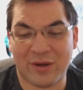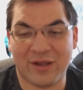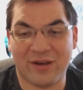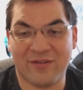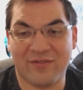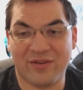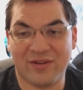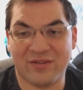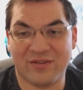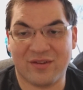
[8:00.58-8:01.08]

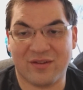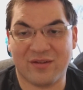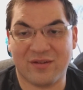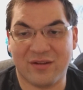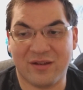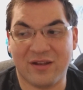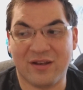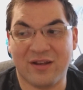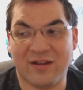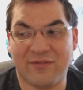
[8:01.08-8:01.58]

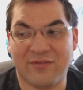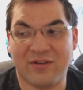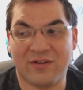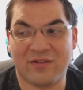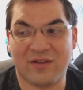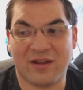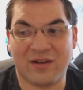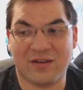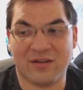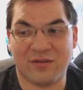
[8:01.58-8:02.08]
any of his
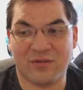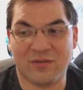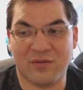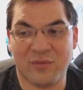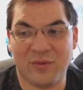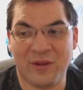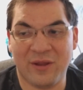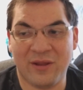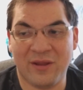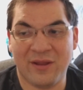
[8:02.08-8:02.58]
ideals
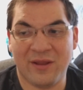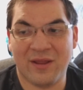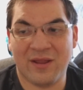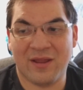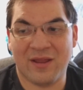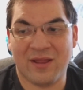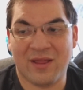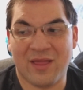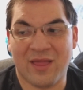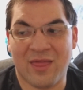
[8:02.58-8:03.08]
away.
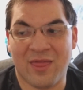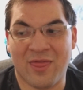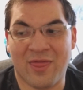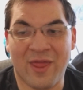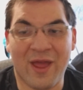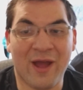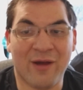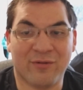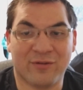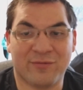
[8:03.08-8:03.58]

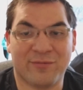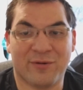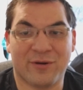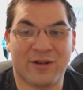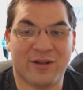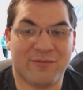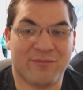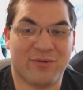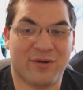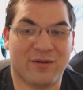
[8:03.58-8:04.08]
That was
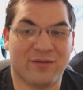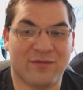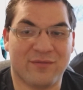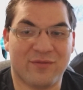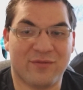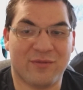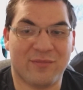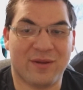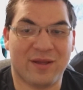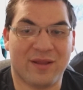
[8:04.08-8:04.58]
pretty impressive
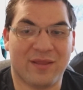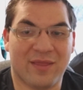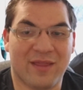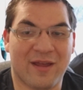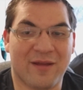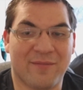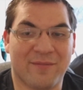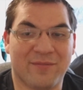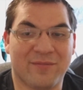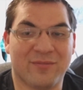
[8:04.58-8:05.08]
to me.
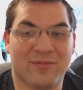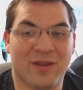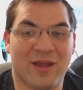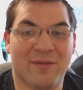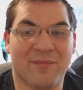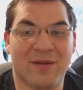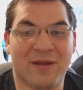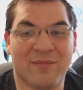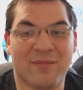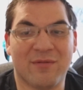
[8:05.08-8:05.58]
That
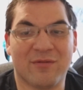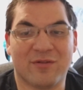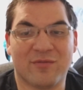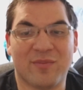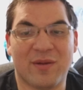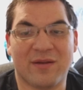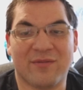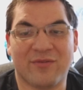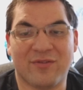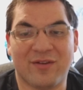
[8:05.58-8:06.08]
made me
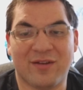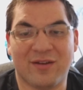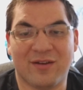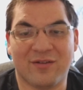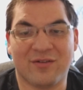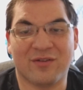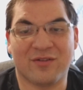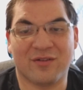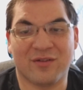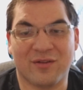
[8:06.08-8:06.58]
respect Vegeta
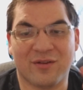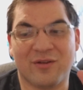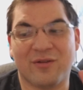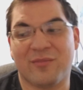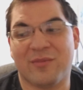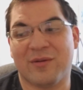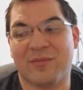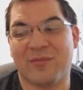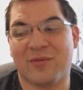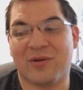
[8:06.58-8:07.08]
just a little
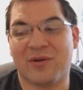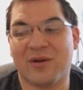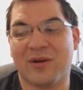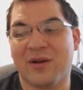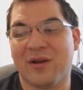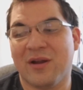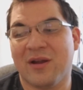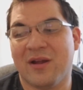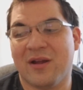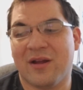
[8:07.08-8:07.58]
bit more.
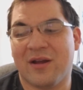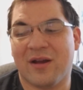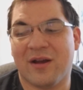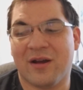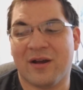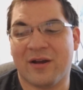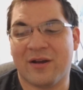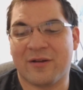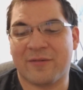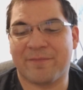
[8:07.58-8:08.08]

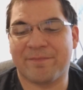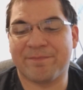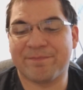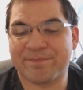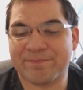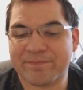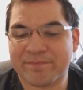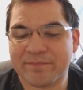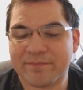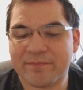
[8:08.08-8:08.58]

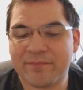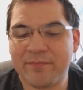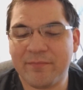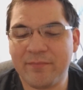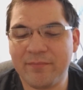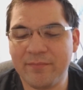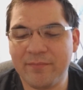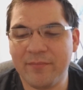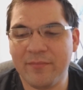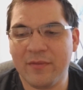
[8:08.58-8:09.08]

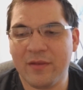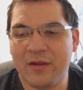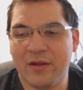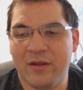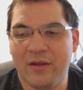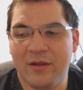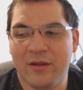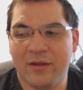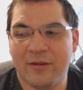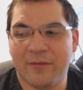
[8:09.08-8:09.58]

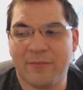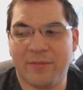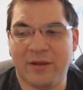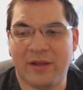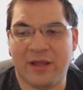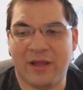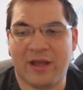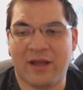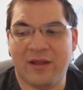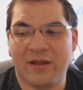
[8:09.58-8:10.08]
But
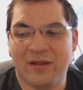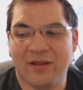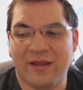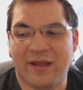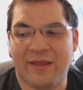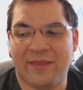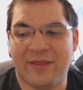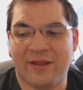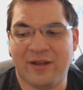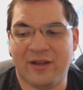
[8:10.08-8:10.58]
yeah,
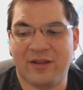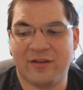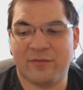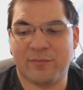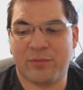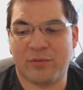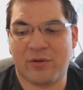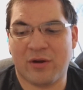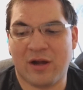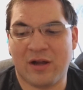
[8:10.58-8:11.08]
and then his
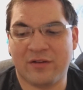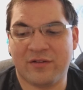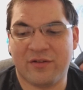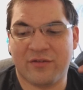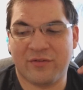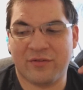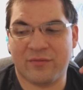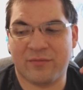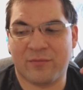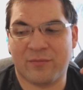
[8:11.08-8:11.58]

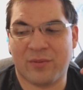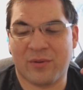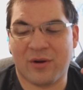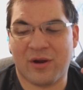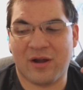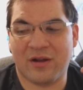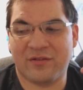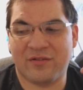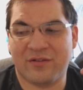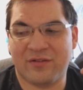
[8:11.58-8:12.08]

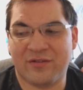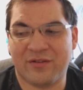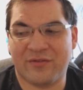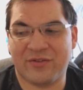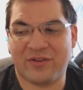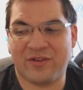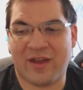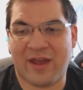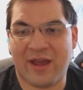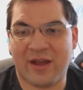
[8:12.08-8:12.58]
barrages of
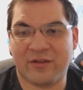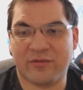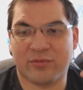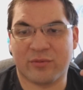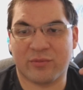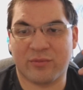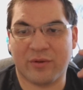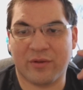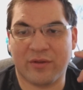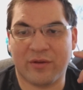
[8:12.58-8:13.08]
attacks were
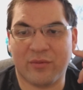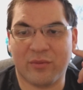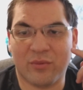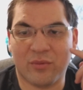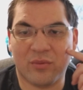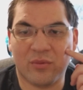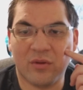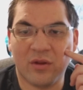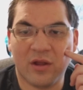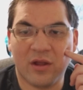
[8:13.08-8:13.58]
really
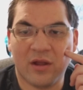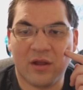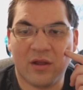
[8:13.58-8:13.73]
cool.